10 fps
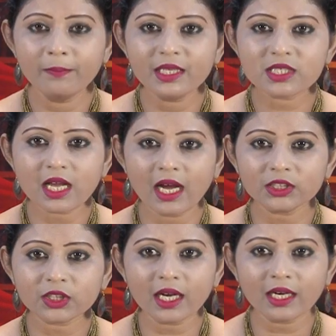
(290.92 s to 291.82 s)
Ms.
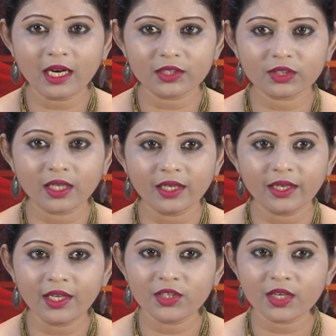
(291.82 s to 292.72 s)
Asha Kartha,
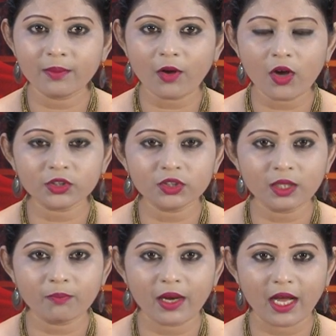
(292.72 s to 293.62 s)
DGM
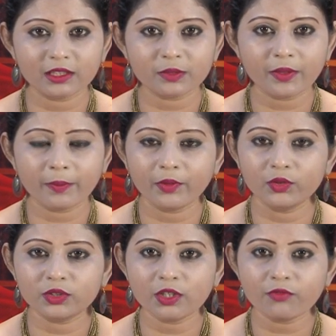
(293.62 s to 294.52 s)
Oxygen Plant,
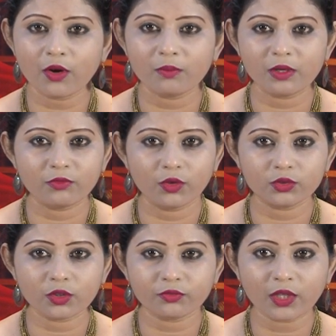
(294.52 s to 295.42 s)
proposed a formal
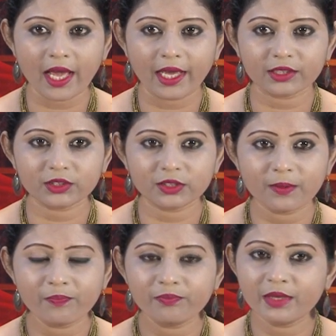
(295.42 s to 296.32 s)
vote of thanks.
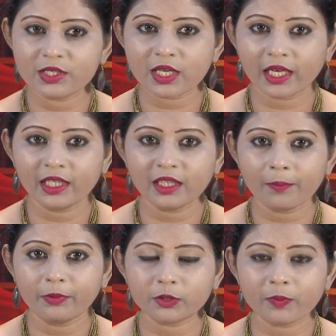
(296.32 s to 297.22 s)
Ms.
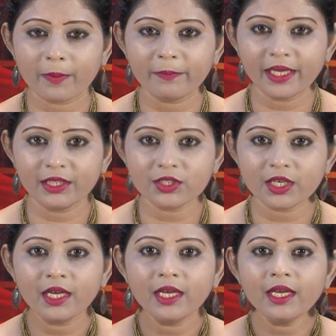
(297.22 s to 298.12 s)
Sangeeta Pushpa Minj,
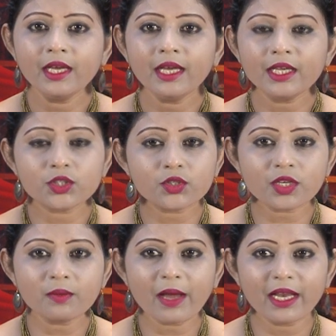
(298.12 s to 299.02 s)

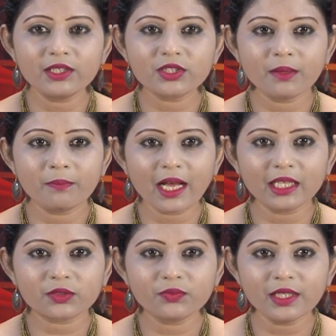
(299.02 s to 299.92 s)
Assistant Manager
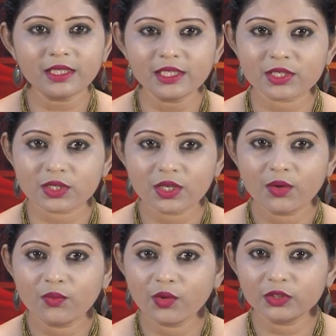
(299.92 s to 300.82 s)
Blast Furnace,
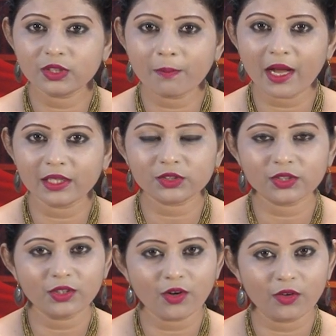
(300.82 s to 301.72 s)
was the
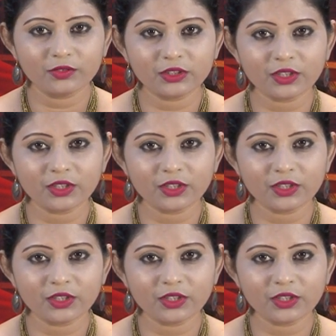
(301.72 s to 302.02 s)
master of the